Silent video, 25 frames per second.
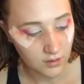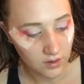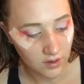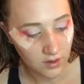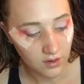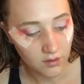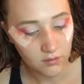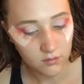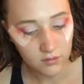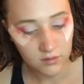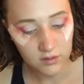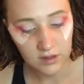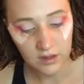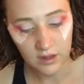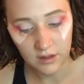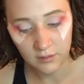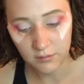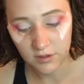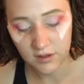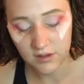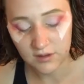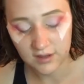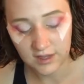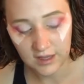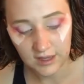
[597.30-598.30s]
Go, and then I'm
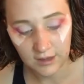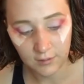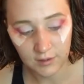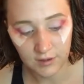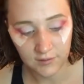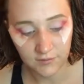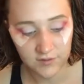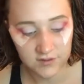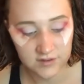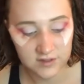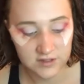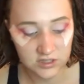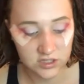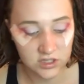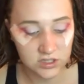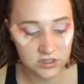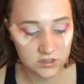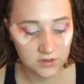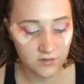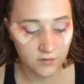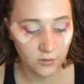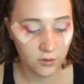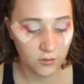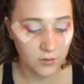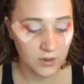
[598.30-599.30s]
going to take my
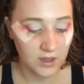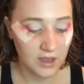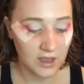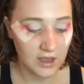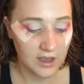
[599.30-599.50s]
Physicians Formula